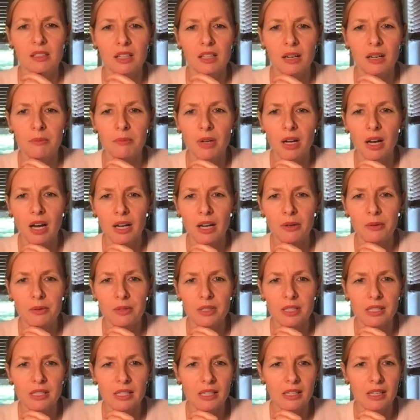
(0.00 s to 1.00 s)
I'm I
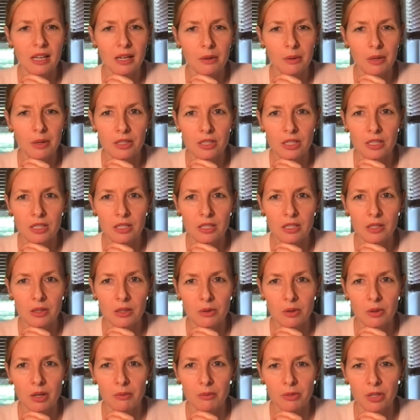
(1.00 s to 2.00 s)
don't see that question,
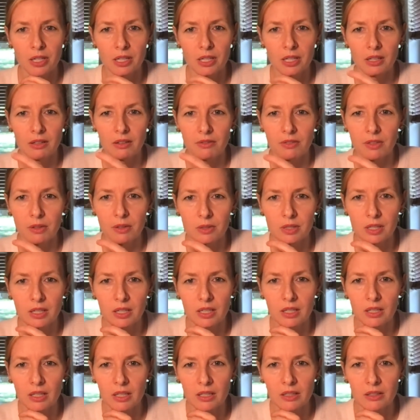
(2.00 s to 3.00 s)
so I'm trying to think if there's
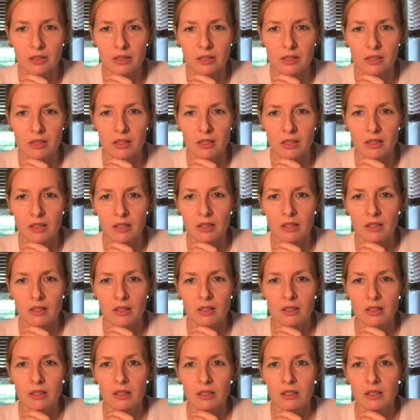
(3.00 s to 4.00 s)
anything else
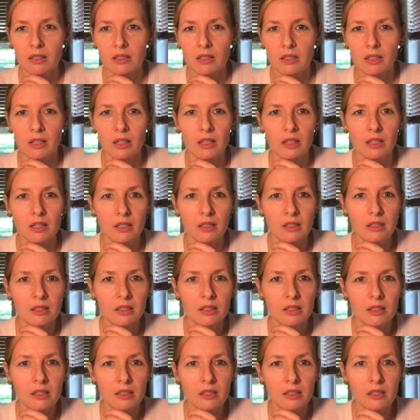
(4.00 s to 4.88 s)
uh,